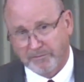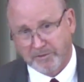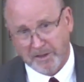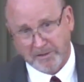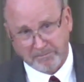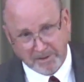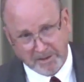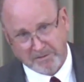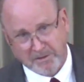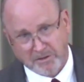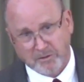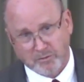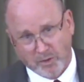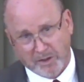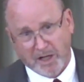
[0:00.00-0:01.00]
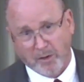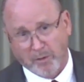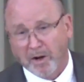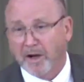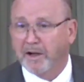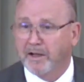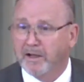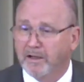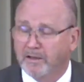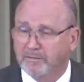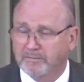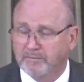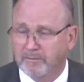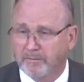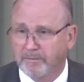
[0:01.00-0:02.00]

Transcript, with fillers: So I think this is what I'll write down.